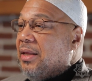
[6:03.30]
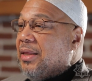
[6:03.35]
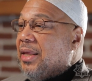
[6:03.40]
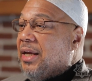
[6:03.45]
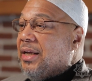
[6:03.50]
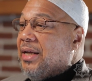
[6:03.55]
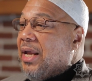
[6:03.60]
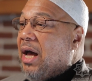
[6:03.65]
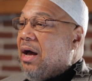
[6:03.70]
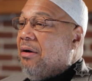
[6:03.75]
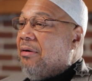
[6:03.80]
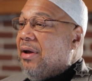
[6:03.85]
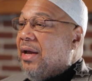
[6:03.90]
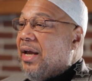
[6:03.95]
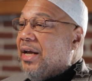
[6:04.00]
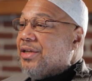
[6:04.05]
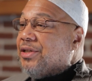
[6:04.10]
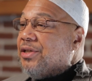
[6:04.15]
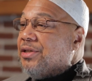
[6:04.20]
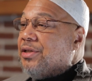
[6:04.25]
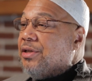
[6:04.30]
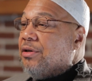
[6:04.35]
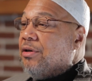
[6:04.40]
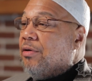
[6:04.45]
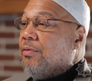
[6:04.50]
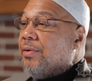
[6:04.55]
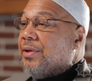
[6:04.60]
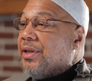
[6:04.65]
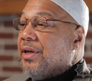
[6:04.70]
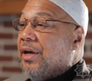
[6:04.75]
they now had to
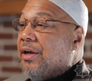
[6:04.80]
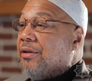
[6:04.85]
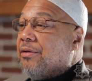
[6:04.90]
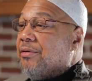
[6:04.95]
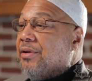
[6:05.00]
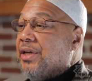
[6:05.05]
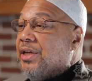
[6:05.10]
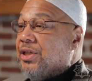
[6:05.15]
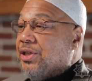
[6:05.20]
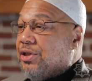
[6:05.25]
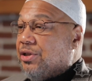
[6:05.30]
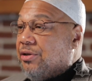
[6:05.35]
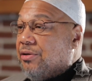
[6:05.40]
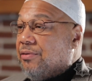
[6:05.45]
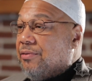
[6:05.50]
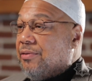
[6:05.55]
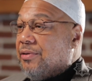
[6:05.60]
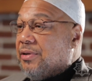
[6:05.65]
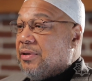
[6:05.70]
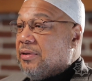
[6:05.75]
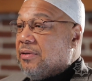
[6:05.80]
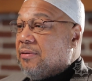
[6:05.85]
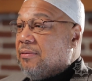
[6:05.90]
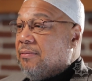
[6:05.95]
deal with other issues.